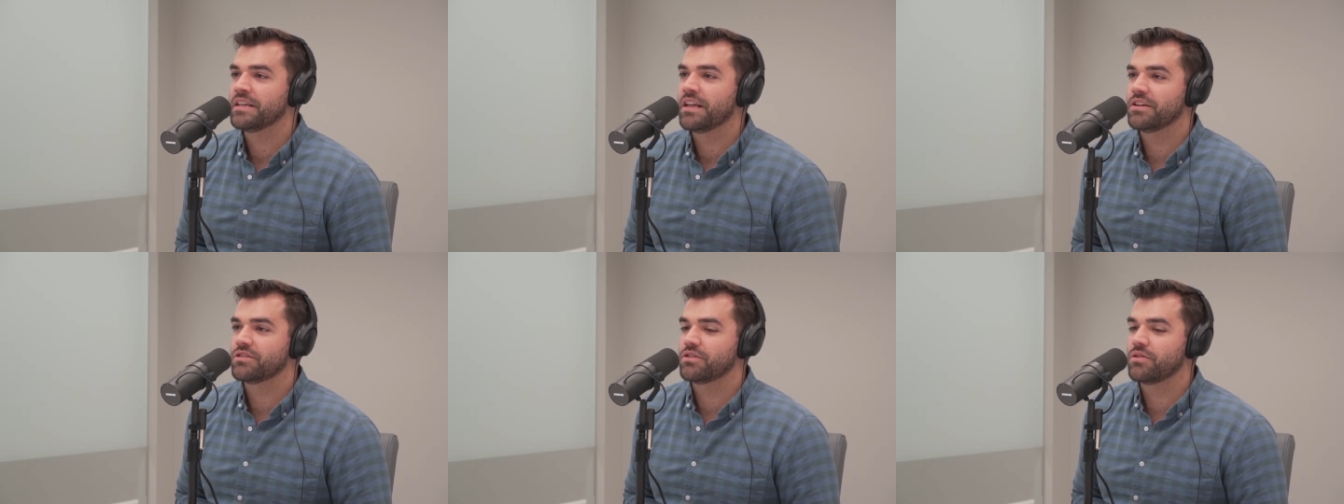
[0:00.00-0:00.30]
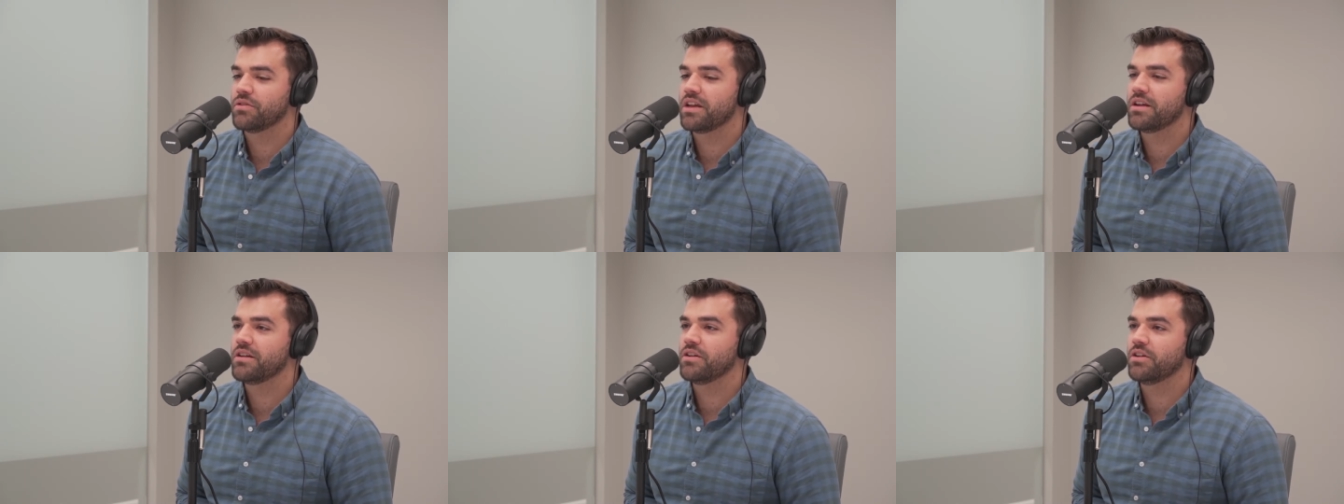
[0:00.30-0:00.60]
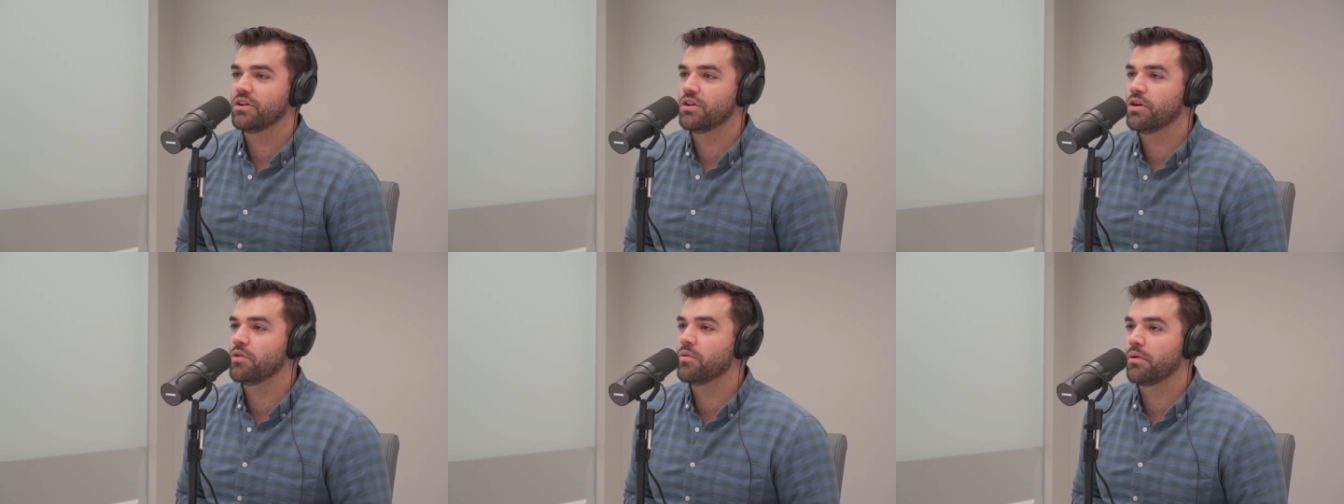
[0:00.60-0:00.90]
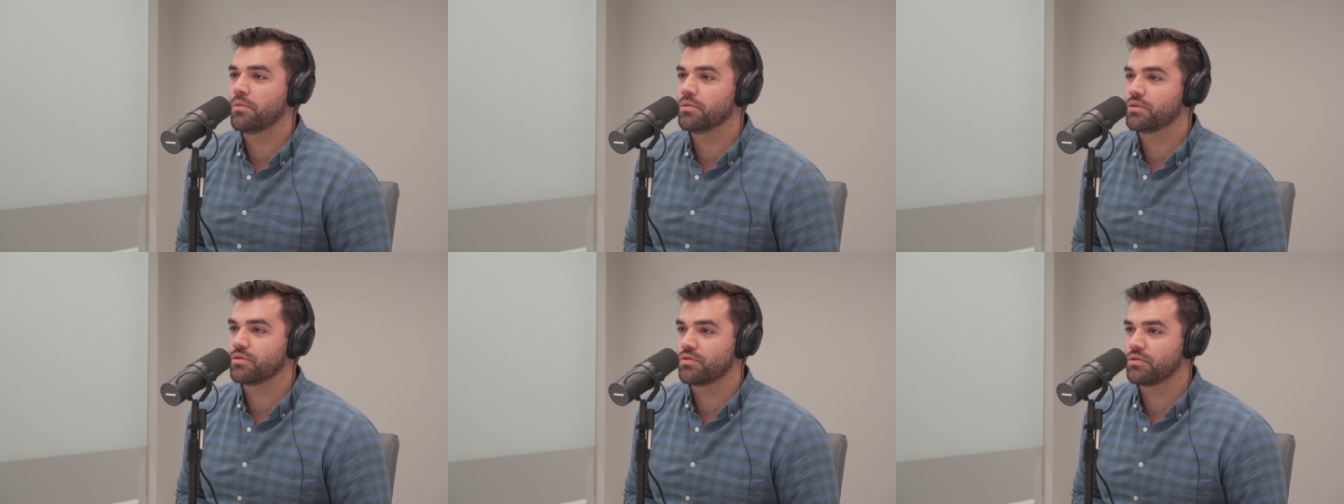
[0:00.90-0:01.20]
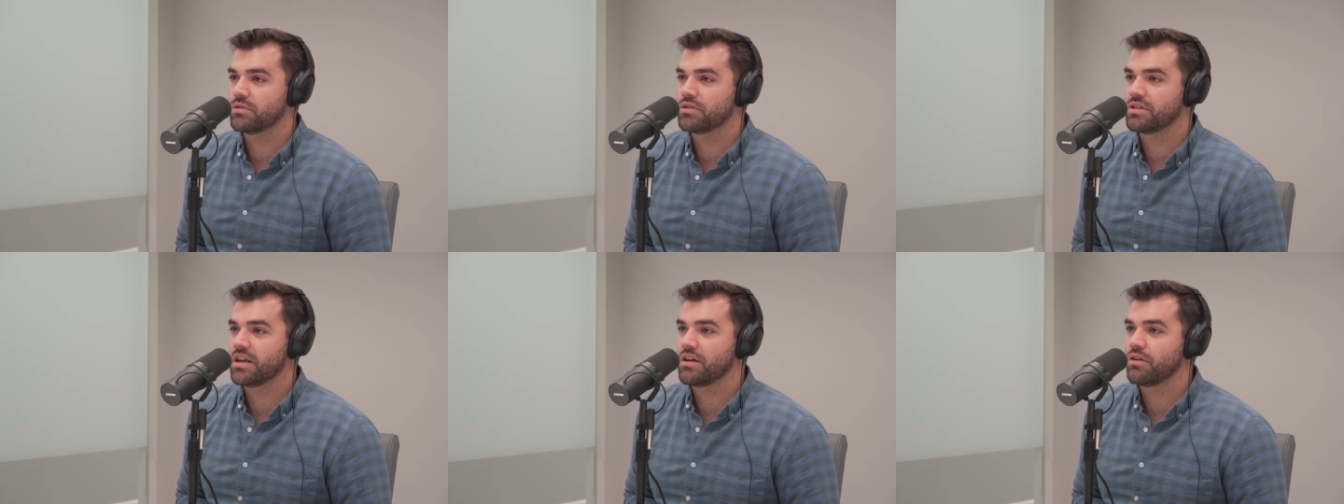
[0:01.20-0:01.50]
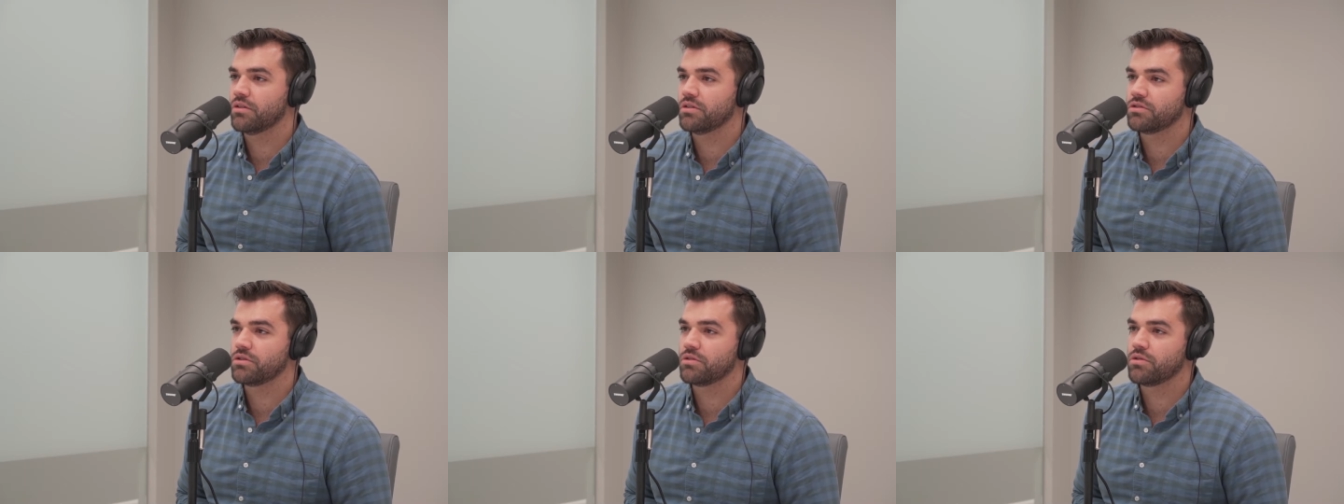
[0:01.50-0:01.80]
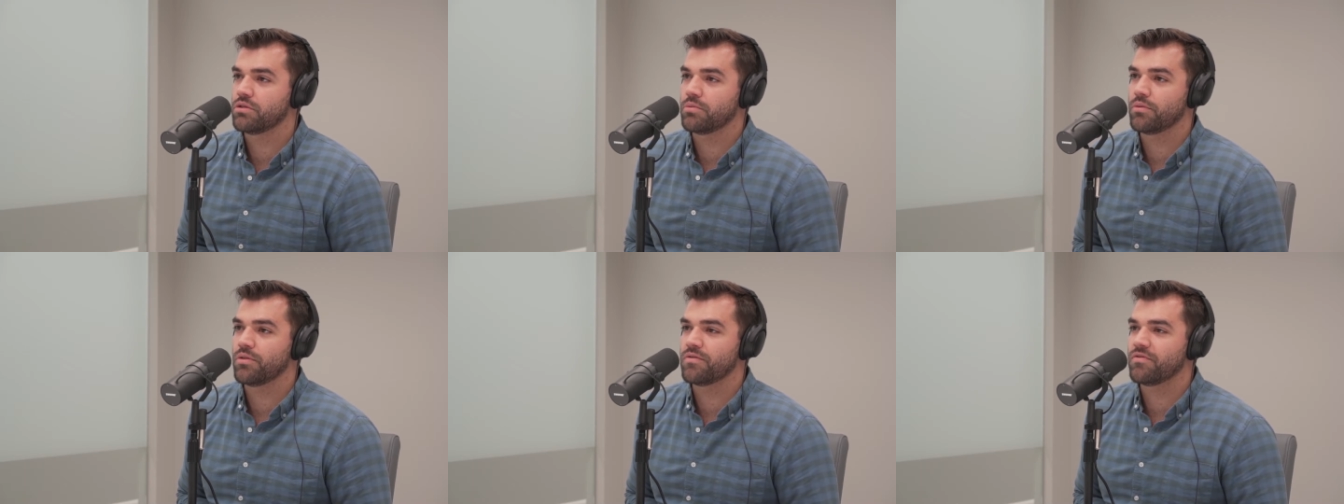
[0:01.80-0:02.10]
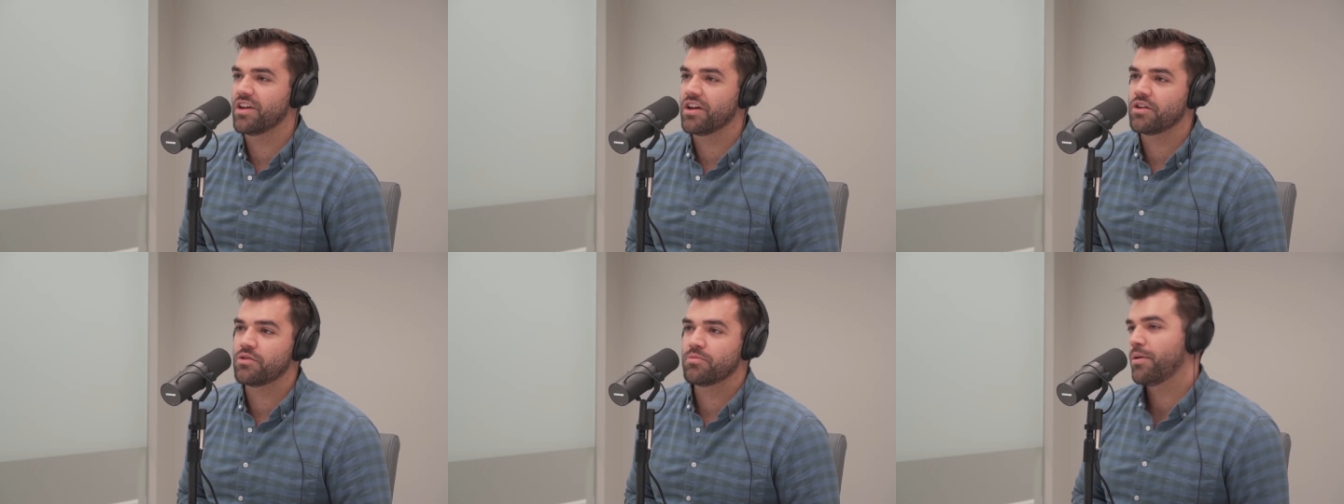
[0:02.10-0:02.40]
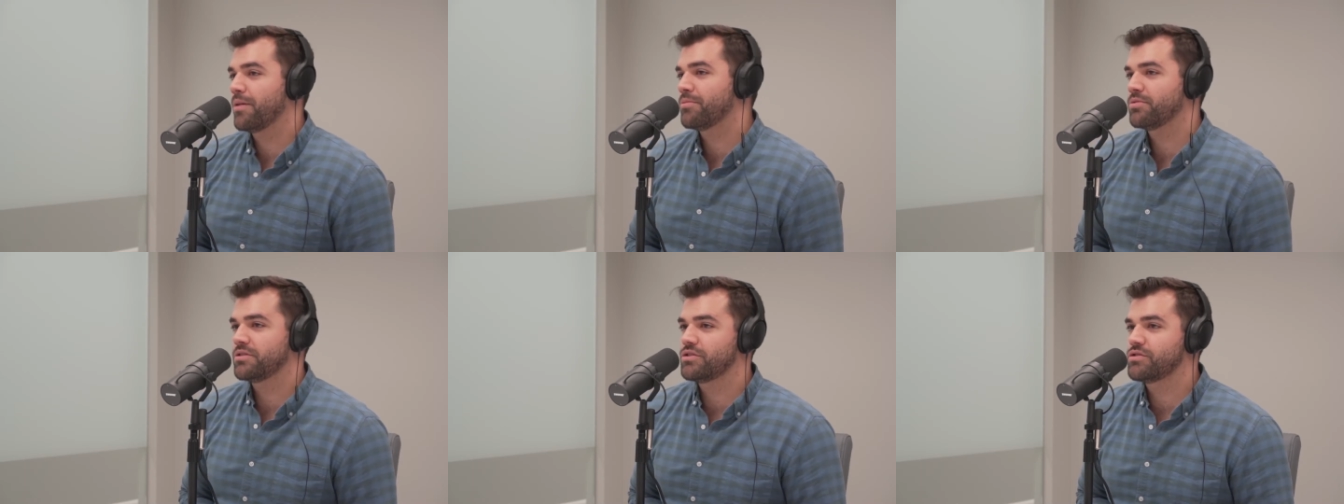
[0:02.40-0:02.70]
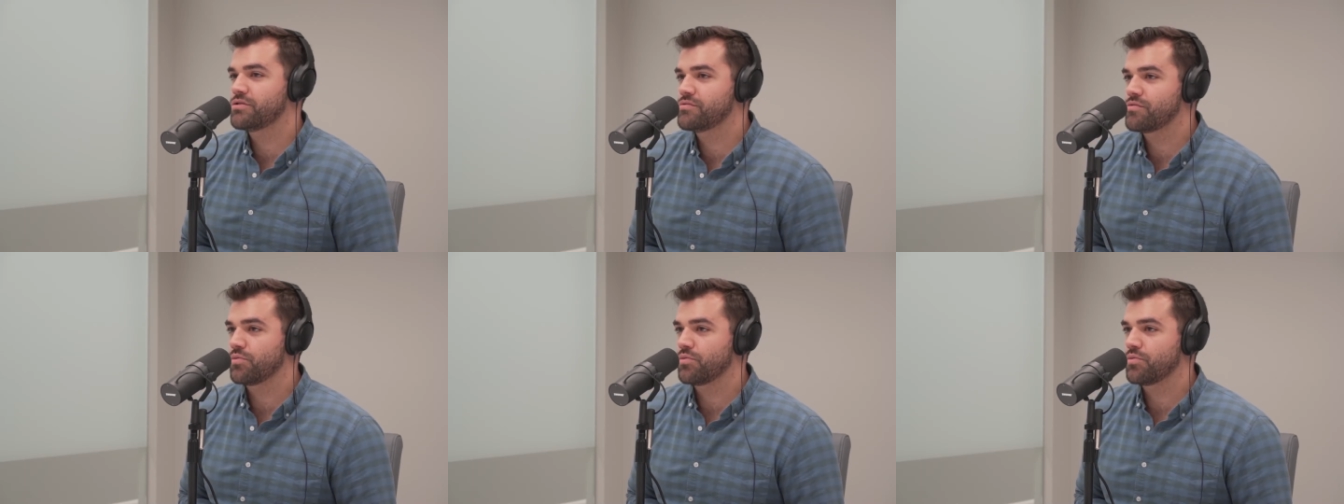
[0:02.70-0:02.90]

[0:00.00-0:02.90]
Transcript: So they didn't know what was for sale. And so the value proposition